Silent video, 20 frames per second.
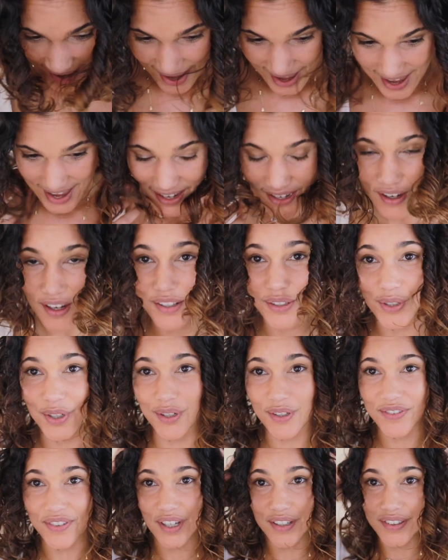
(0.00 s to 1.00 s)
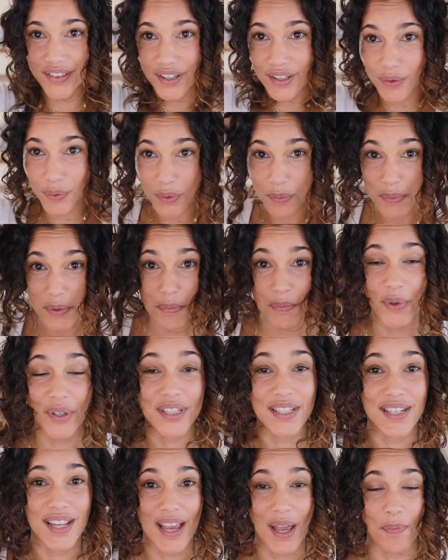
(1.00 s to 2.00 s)
And other girls out there will be more
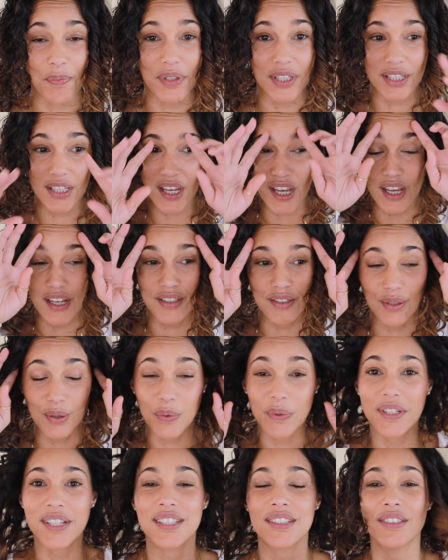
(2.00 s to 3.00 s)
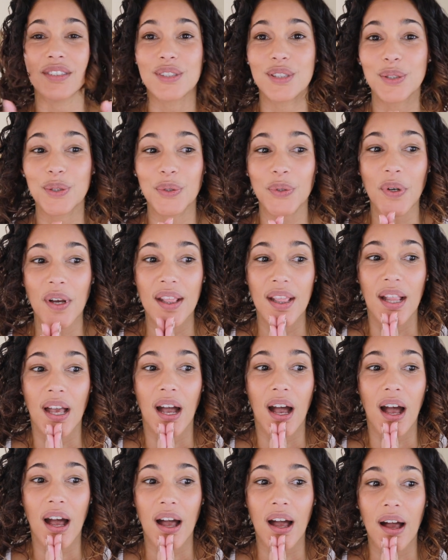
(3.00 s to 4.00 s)
than happy to read it too.
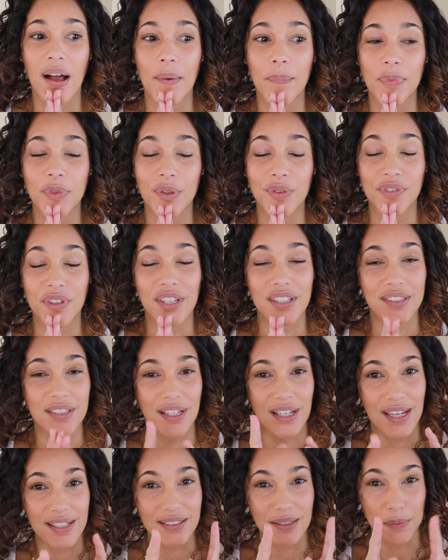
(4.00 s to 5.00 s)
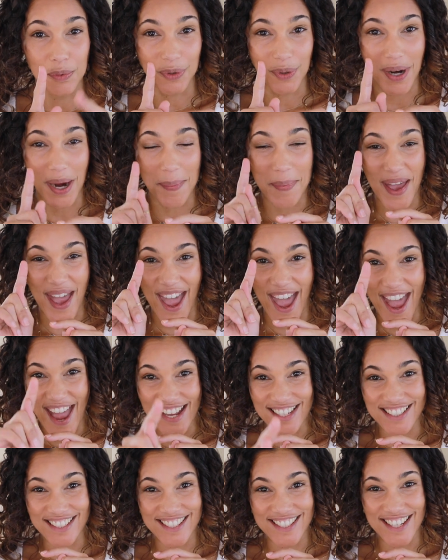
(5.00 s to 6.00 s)
Don't forget to like, subscribe,
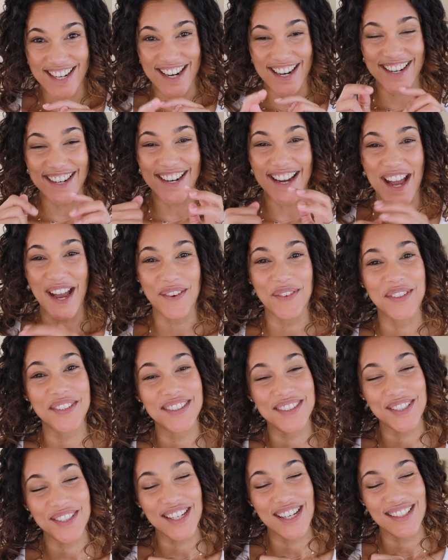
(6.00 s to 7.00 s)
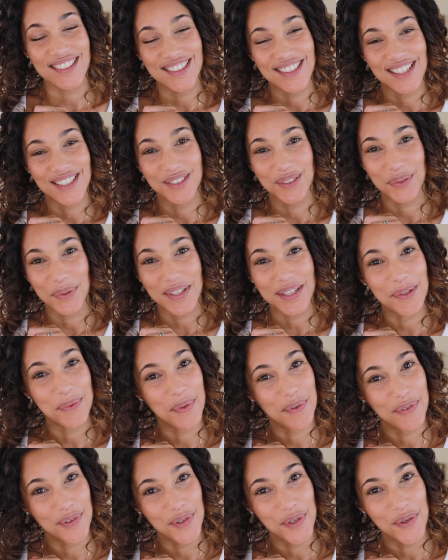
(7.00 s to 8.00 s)
and share. I will see you guys next week
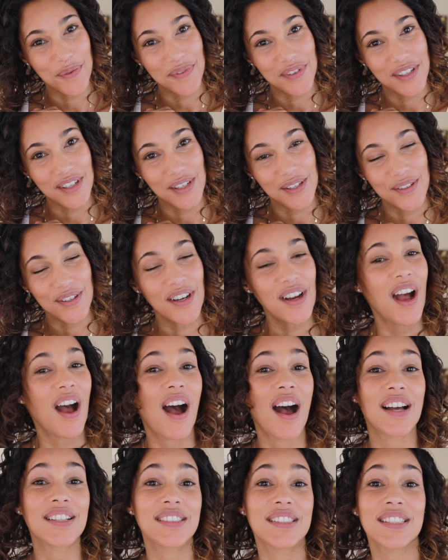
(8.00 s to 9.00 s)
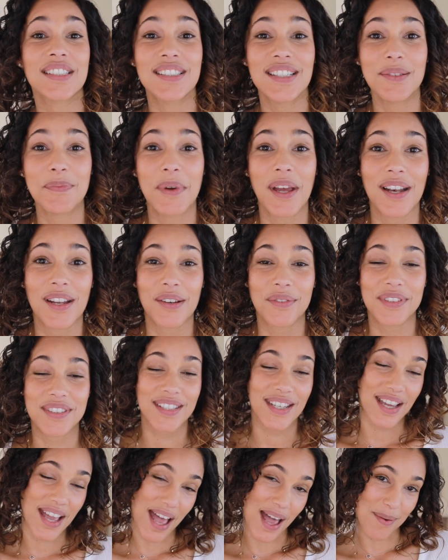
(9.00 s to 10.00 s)
with a new video. Until then, my love,
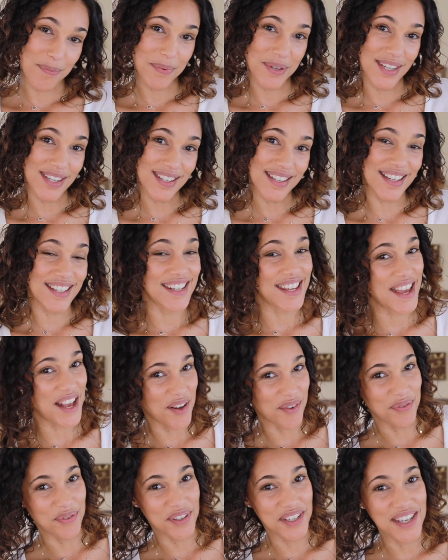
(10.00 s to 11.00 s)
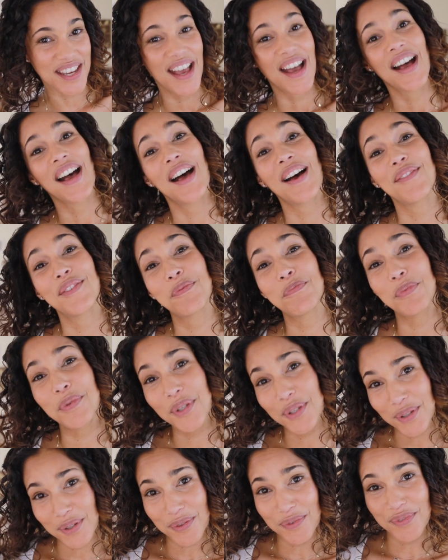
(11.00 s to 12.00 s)
stay happy and healthy. Have a
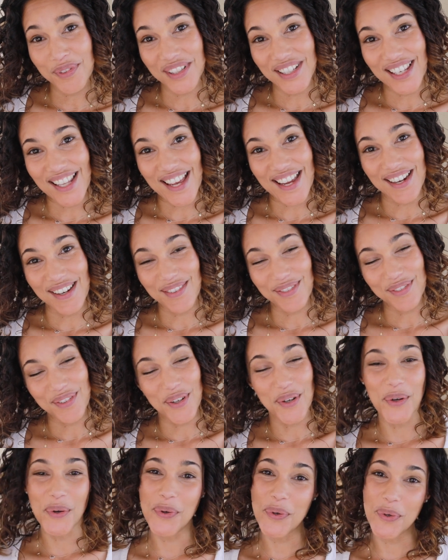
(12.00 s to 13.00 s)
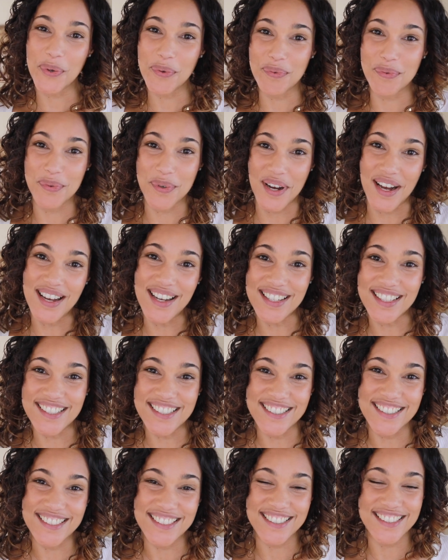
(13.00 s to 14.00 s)
beautiful life. Au revoir
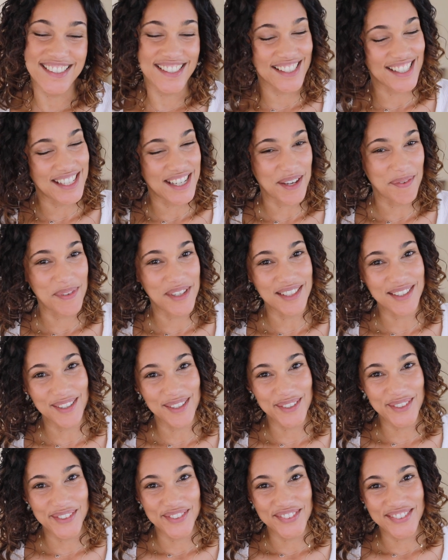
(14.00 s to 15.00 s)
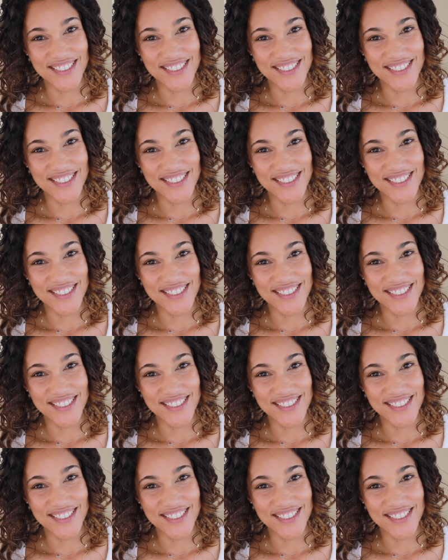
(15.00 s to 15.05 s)
et à bientôt.